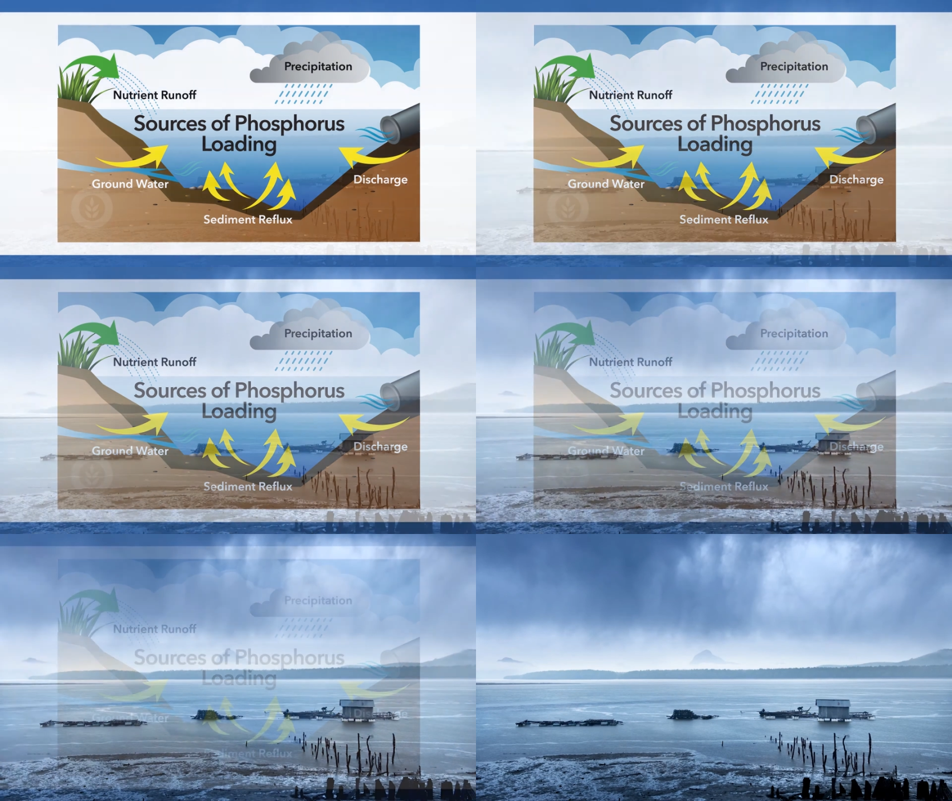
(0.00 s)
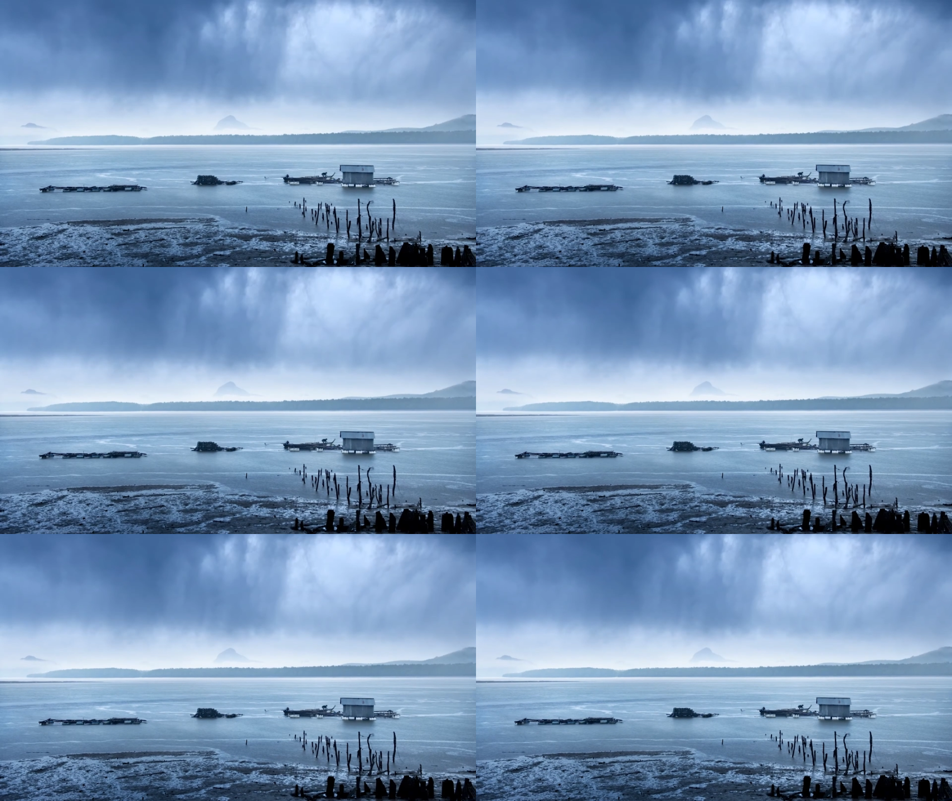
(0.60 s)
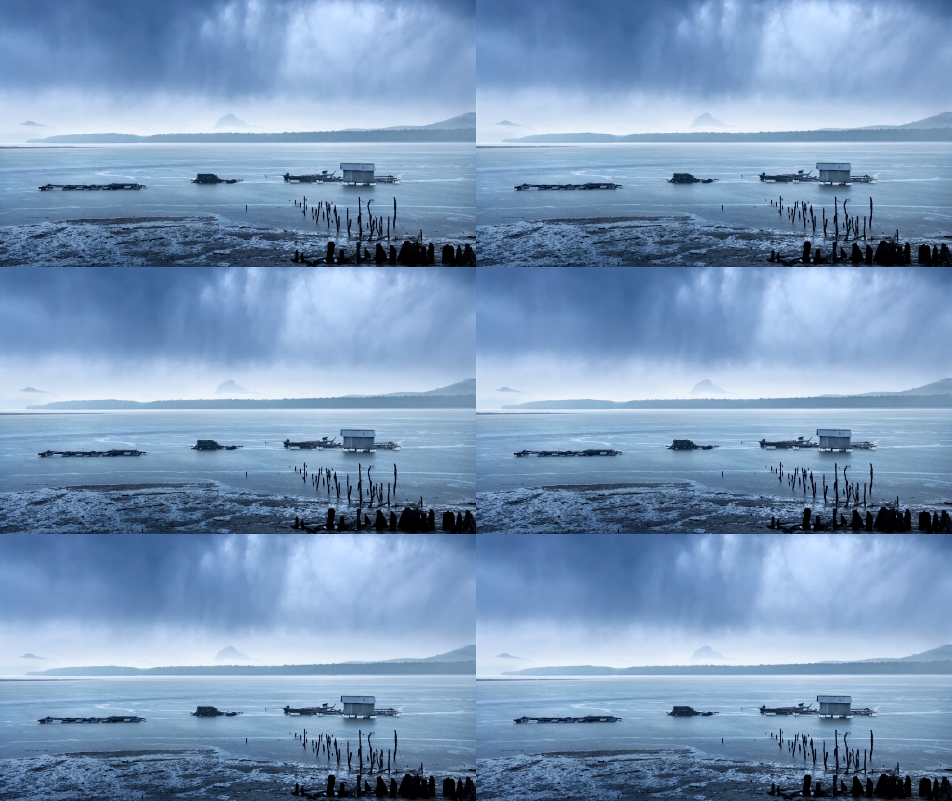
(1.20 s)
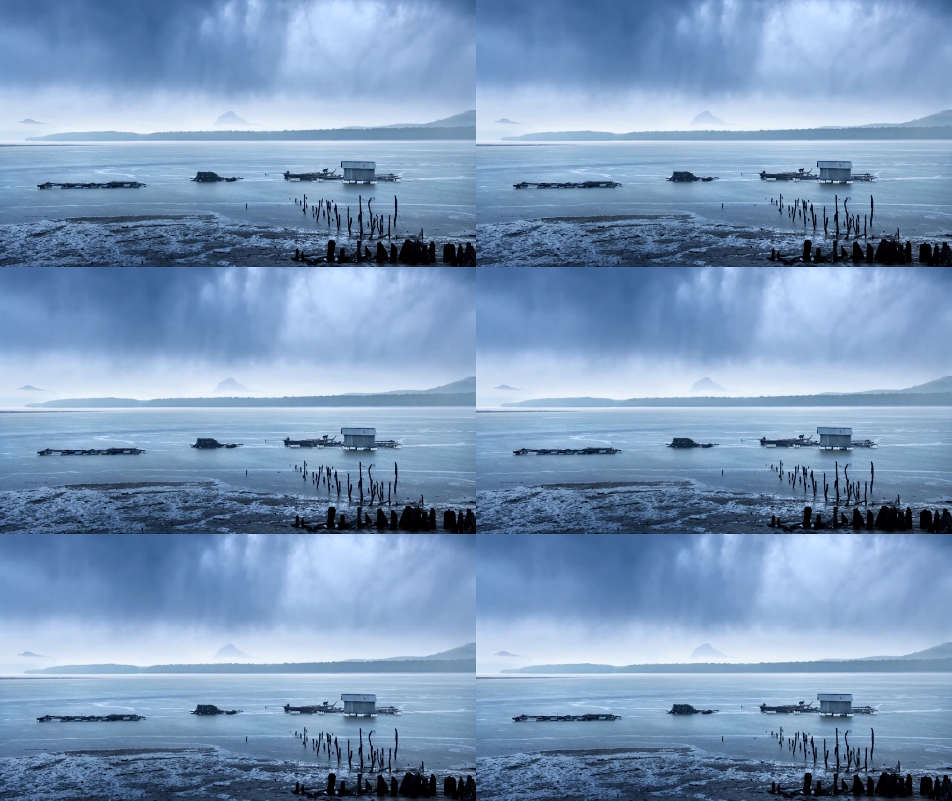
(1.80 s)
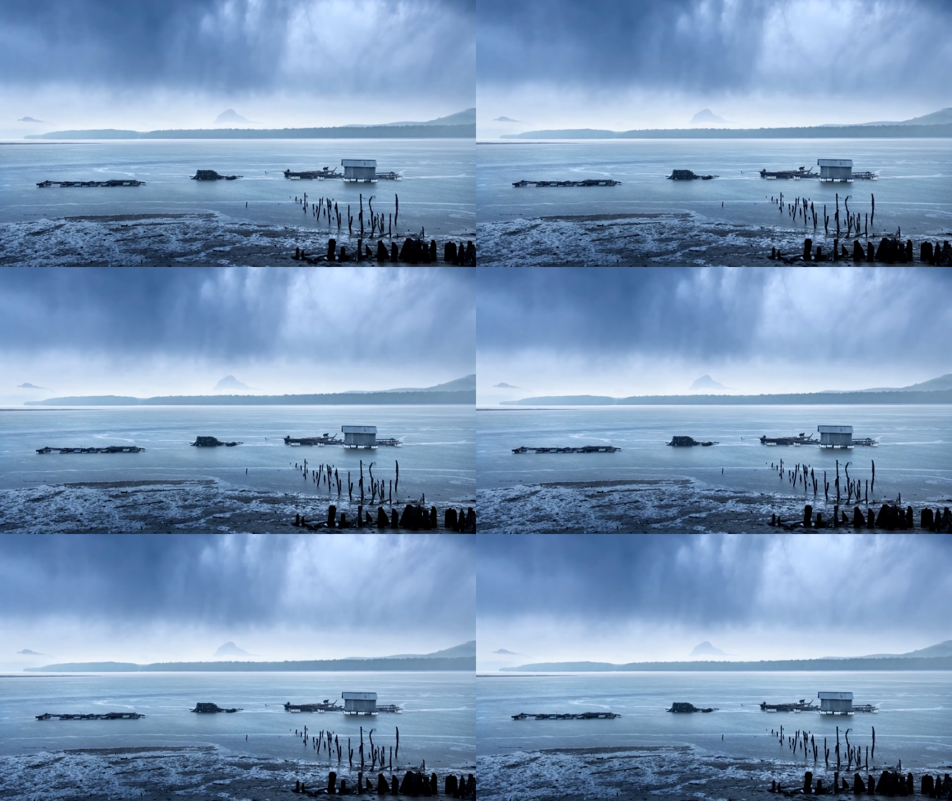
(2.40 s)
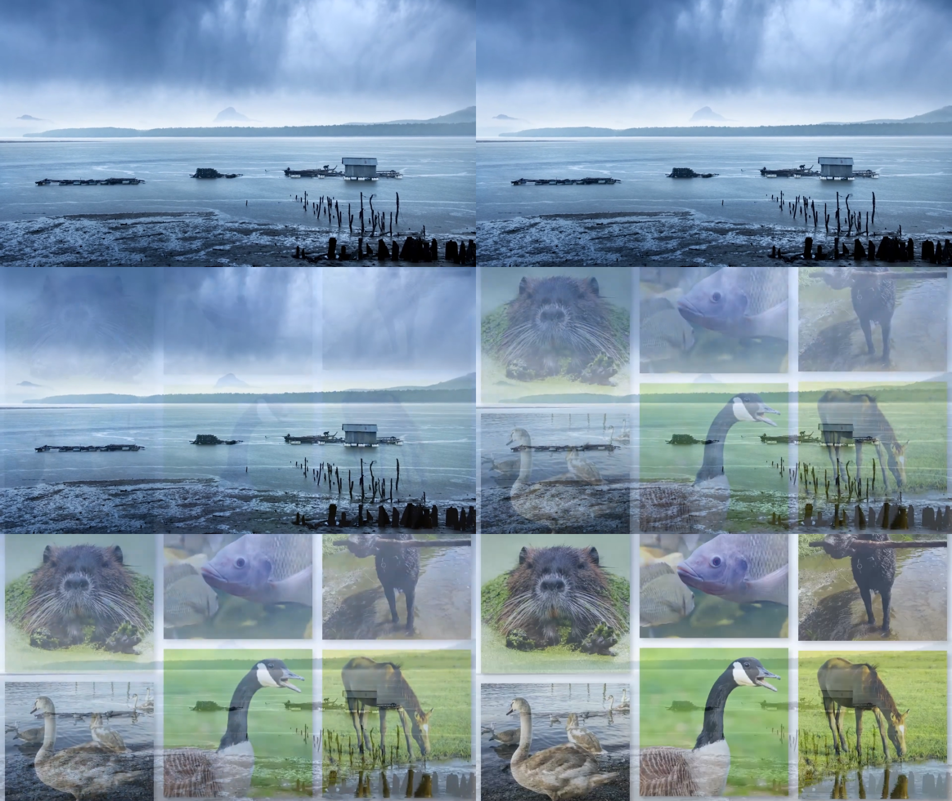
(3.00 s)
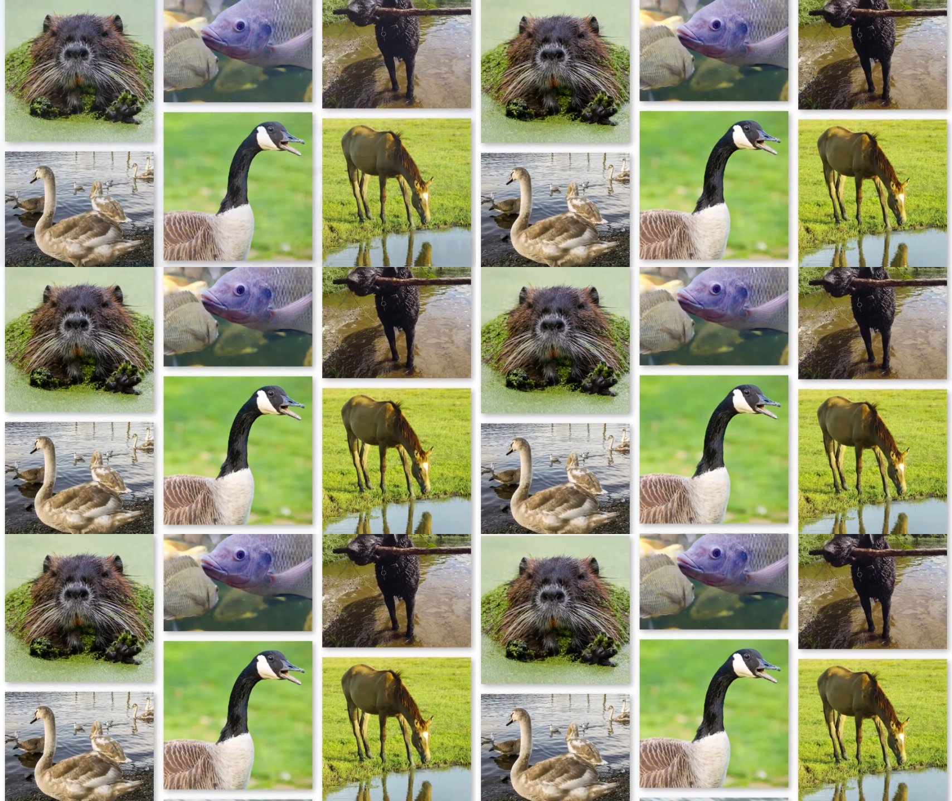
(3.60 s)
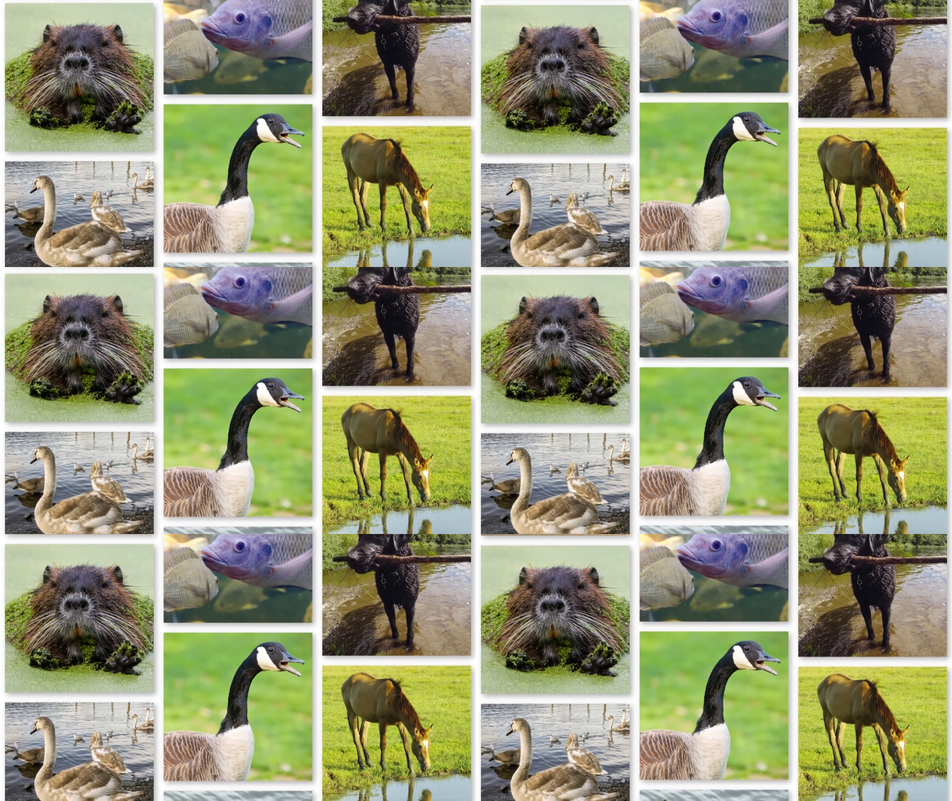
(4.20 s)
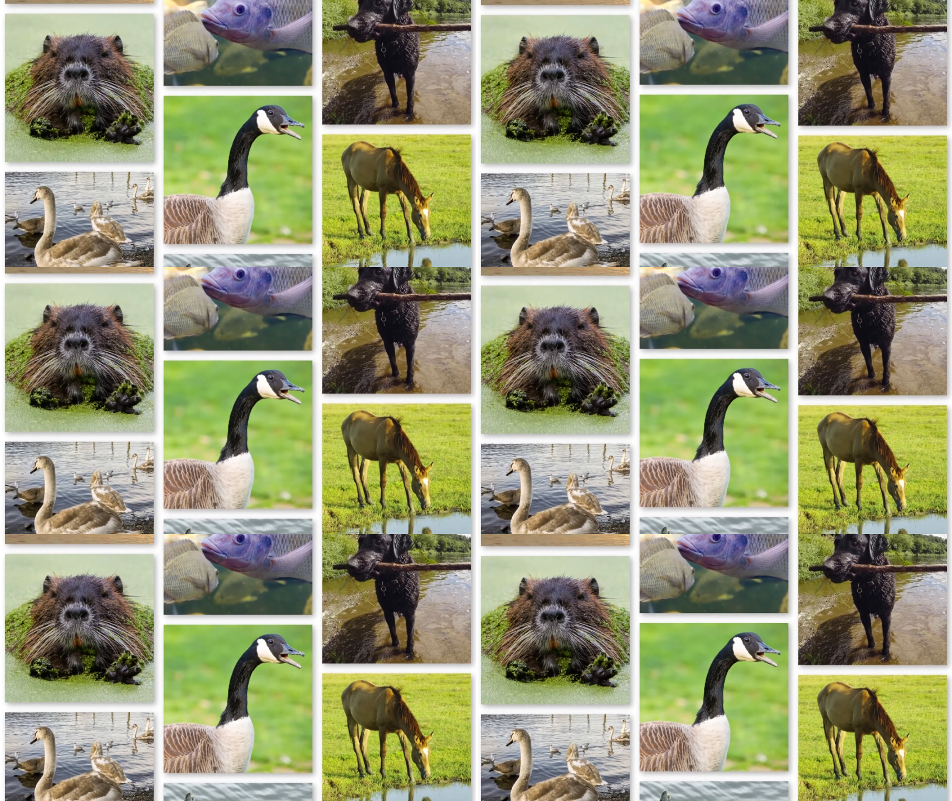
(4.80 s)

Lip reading: [unreadable: no face in view]